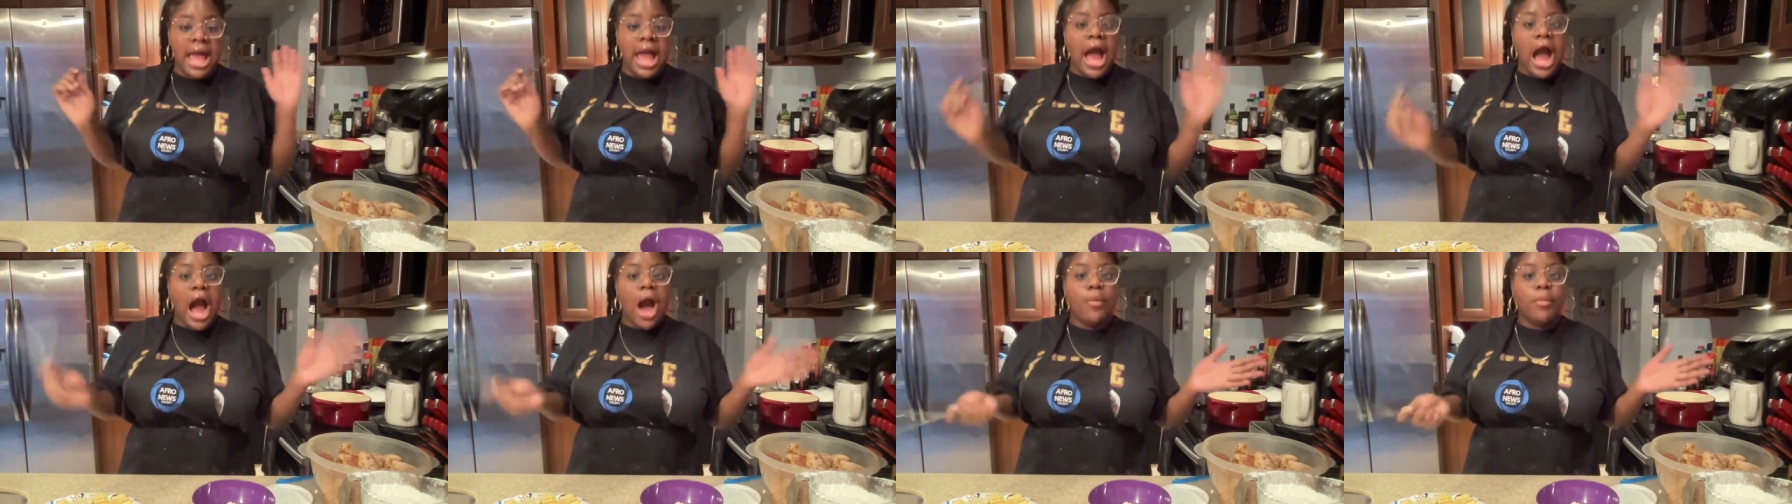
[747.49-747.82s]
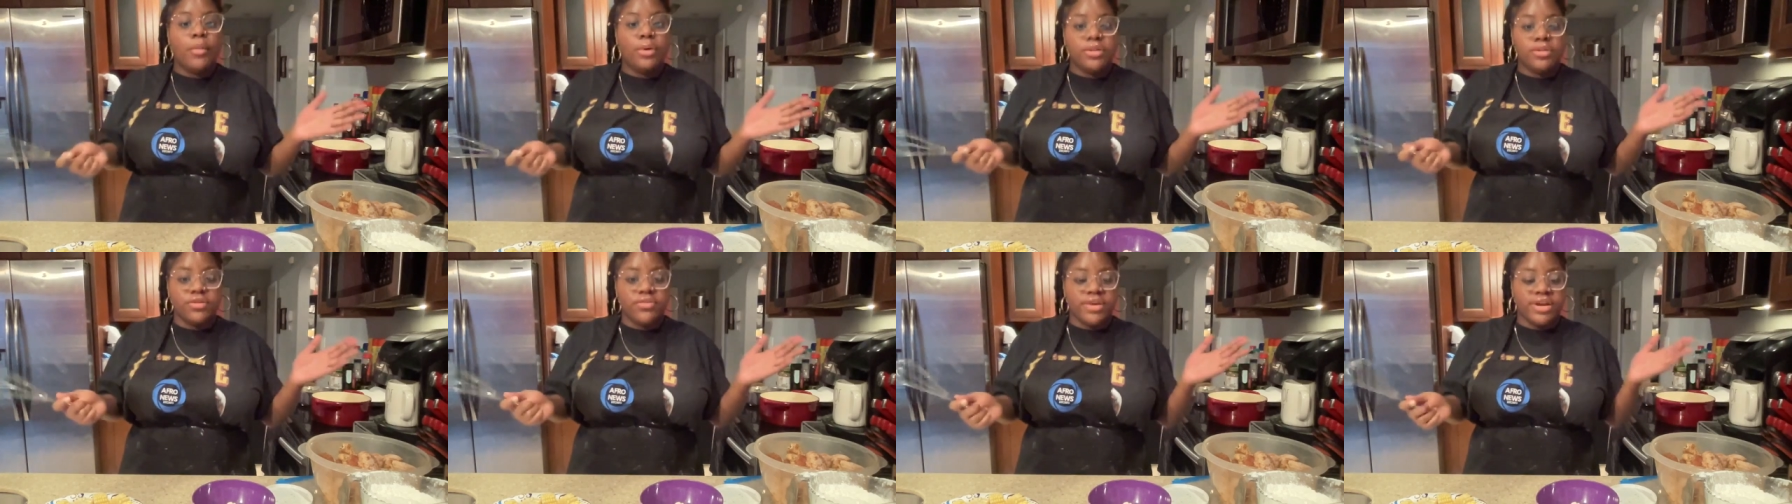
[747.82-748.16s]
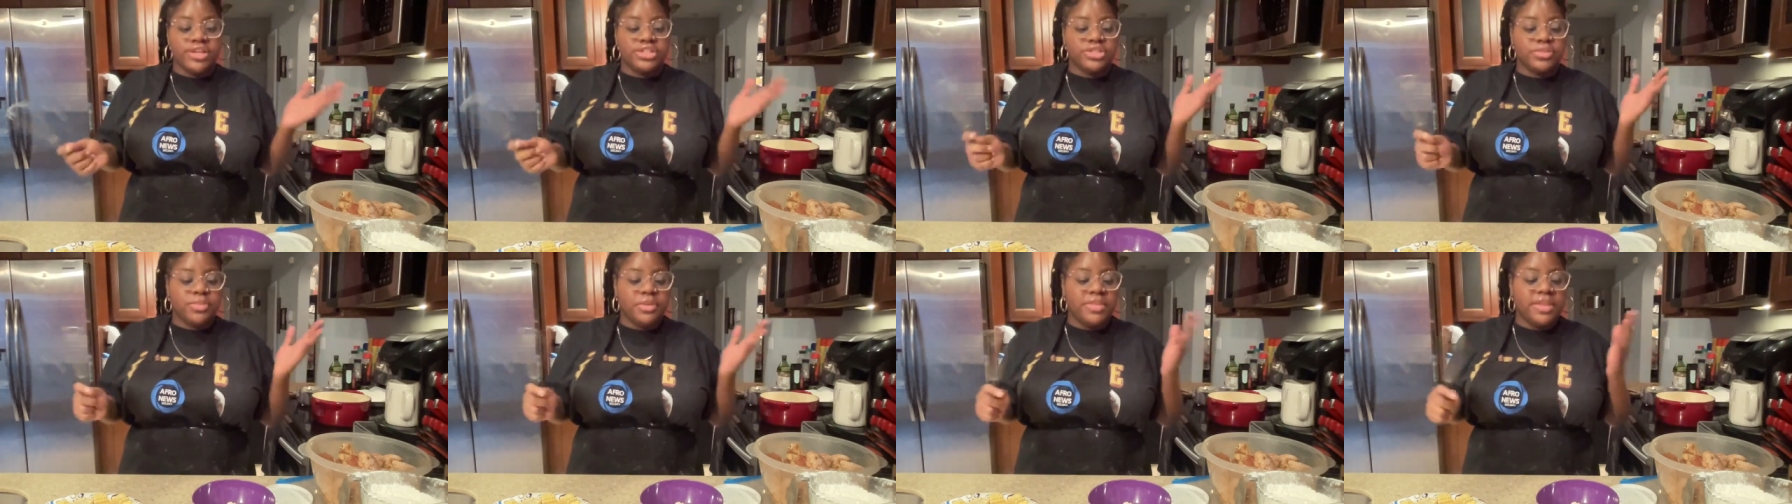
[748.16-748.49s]
I wanted the
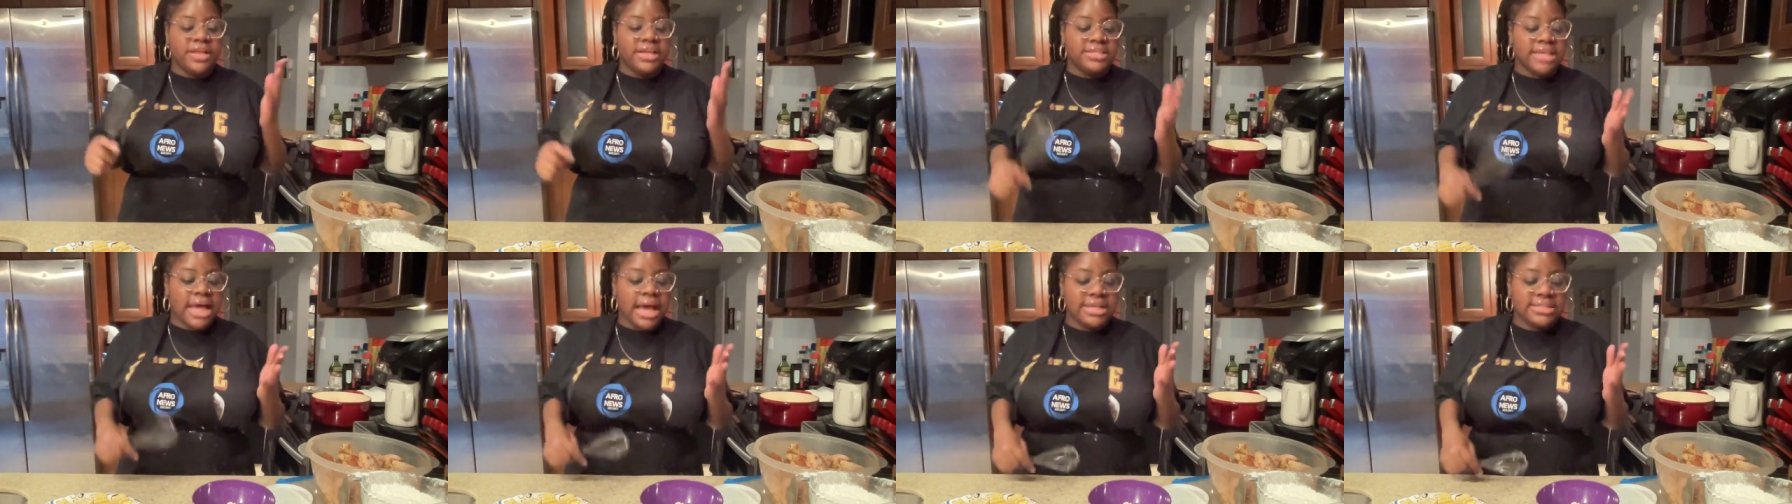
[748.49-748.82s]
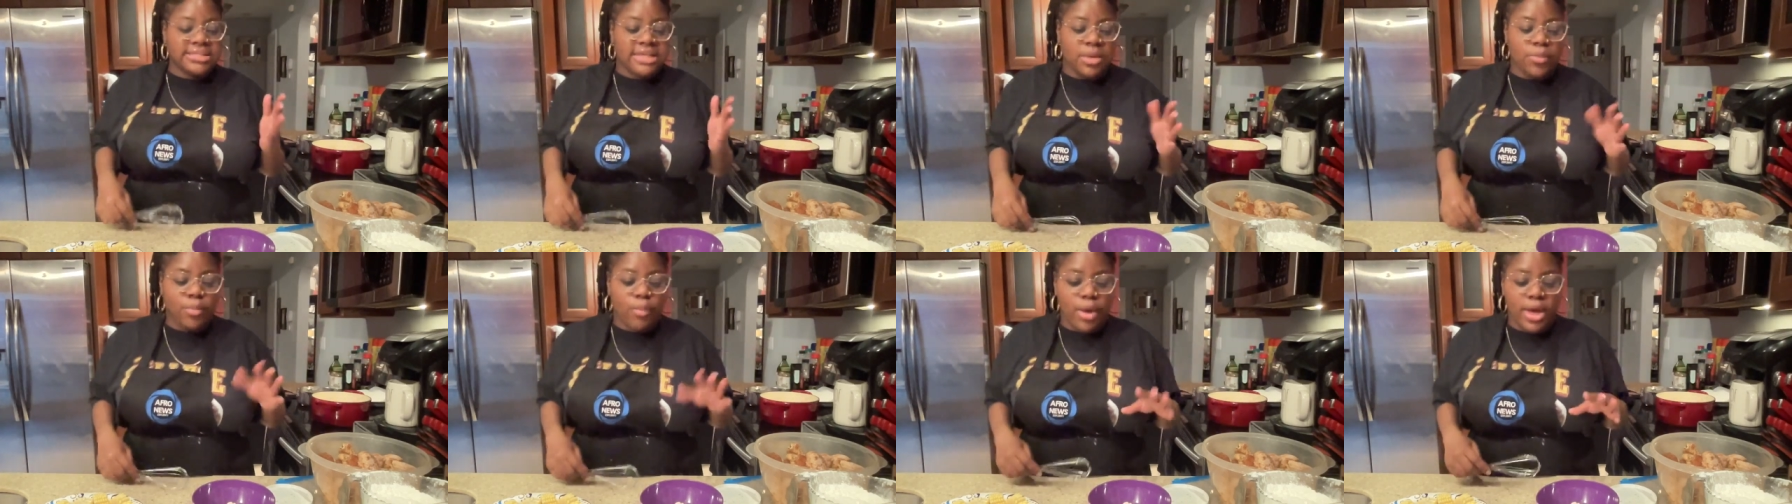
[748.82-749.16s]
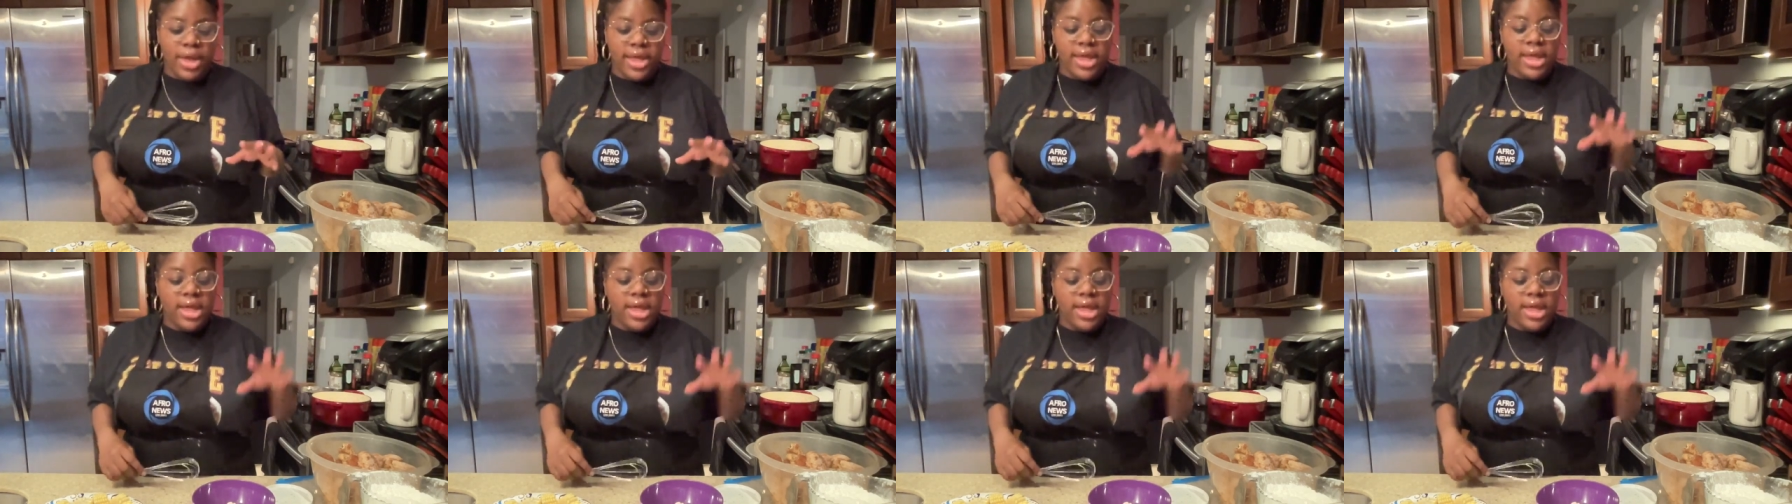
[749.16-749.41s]
ranch to be the exact same way.